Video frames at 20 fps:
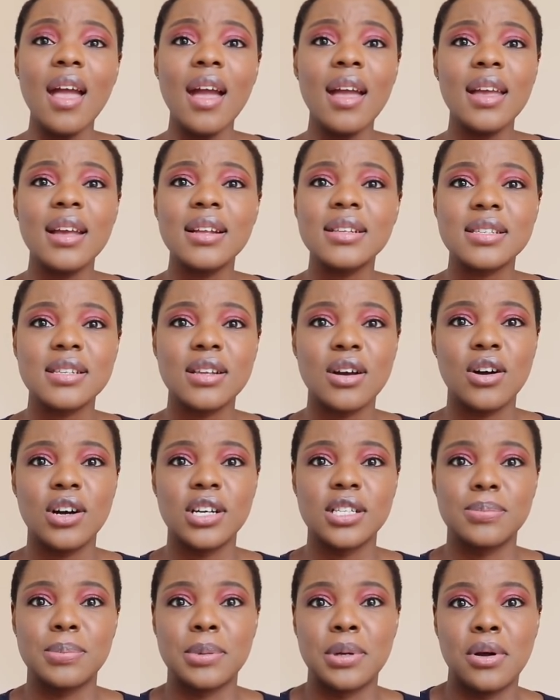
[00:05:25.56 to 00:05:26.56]
I get to the
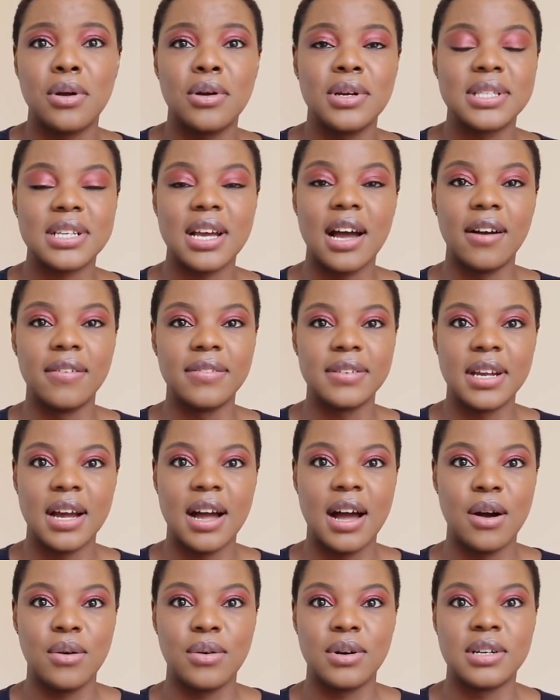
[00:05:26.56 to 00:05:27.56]
hospital, it's after
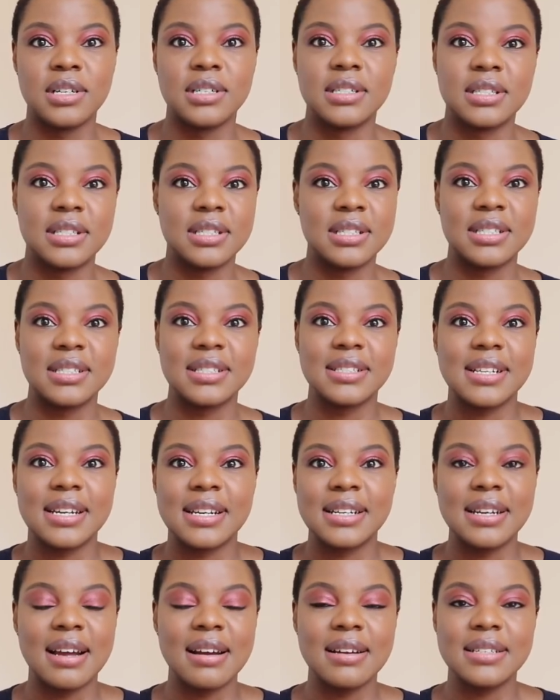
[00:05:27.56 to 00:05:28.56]
hours, it's
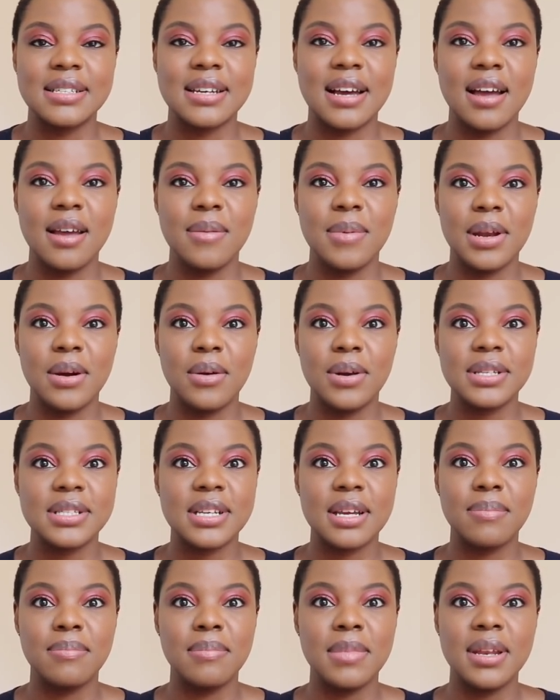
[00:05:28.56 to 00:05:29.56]
like nighttime anyway,
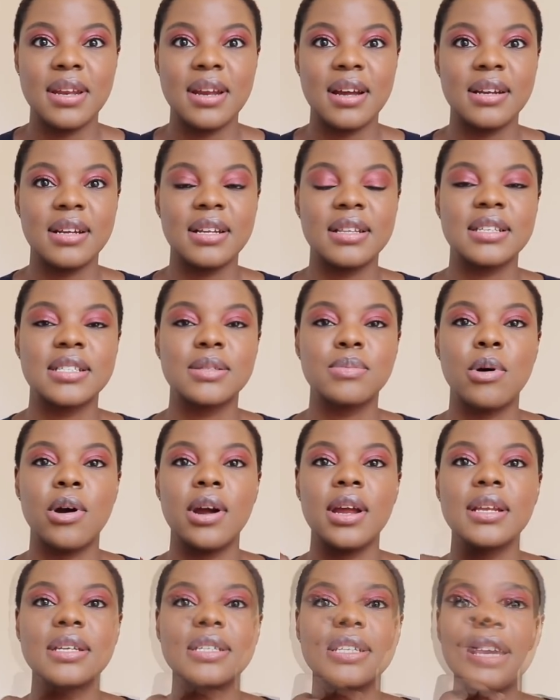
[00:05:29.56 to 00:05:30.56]
it's like midnight at this
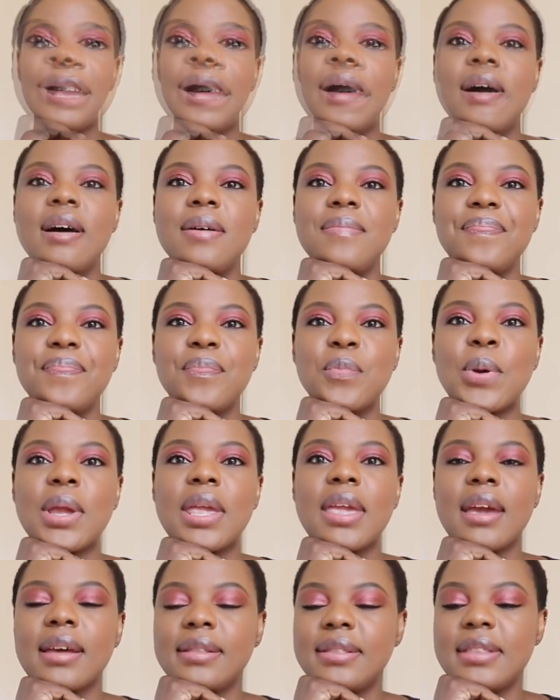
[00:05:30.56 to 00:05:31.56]
point. But we
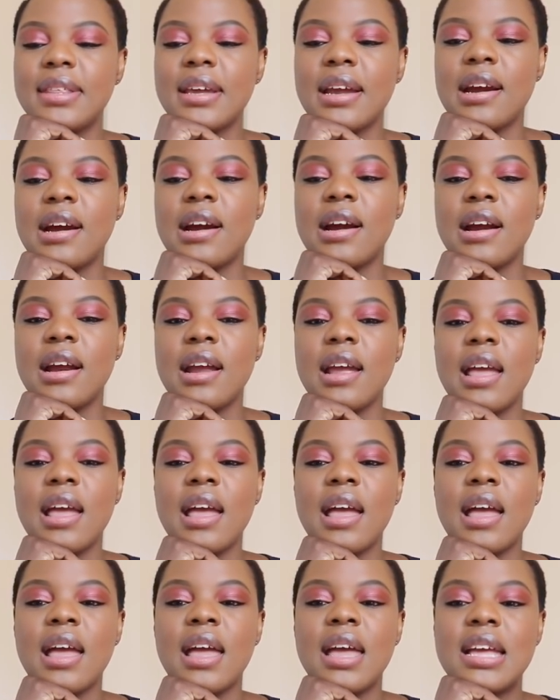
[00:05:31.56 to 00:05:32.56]
get there
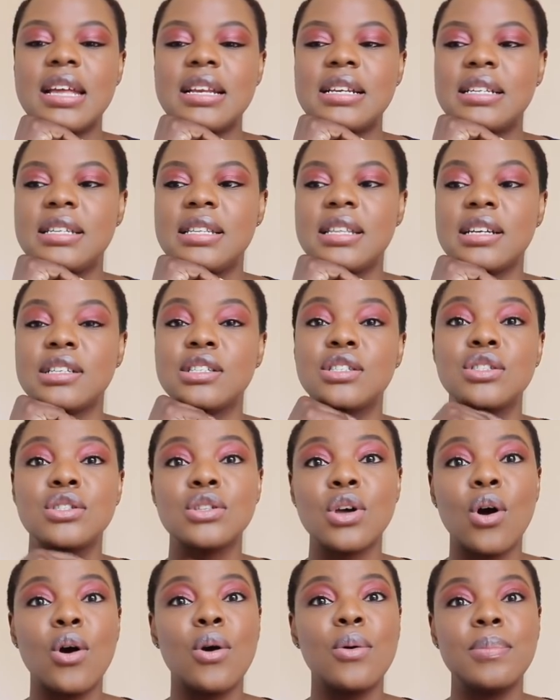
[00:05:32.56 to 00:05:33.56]
and they're
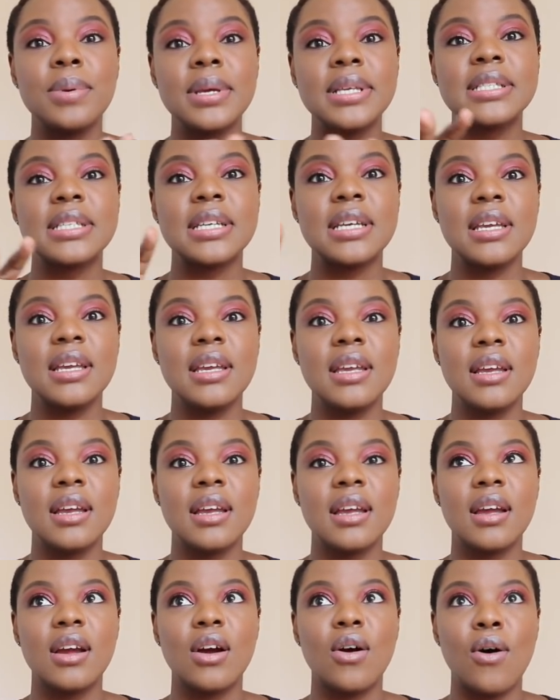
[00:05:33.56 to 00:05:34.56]
so busy.
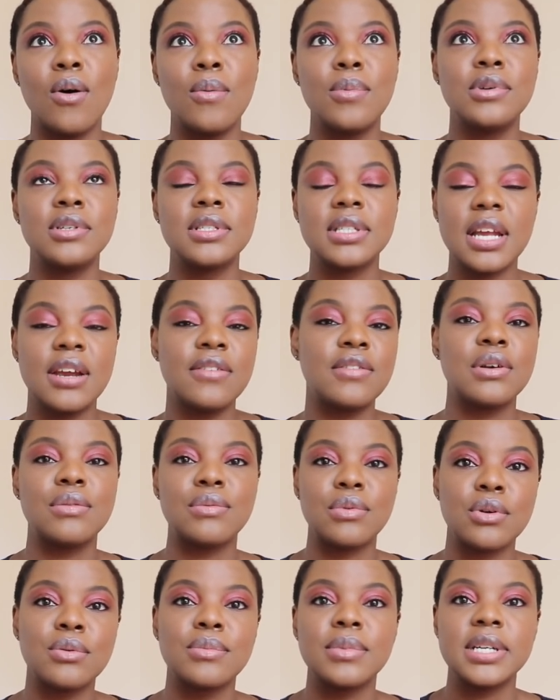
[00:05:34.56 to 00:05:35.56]
Almost every
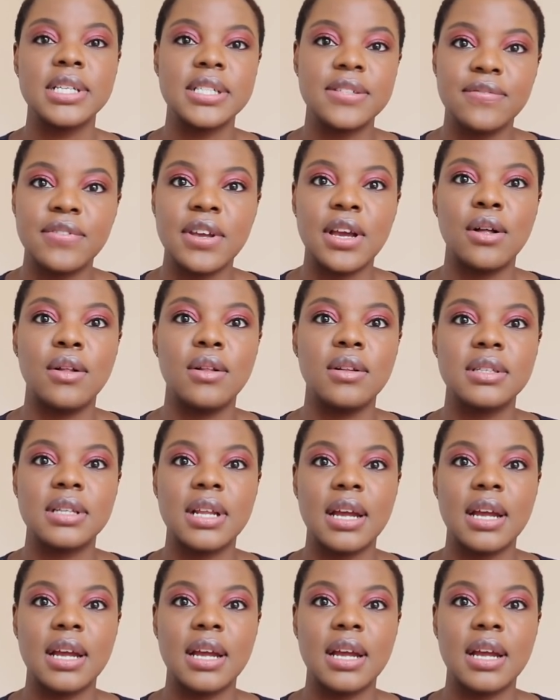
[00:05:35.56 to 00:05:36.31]
room is filled.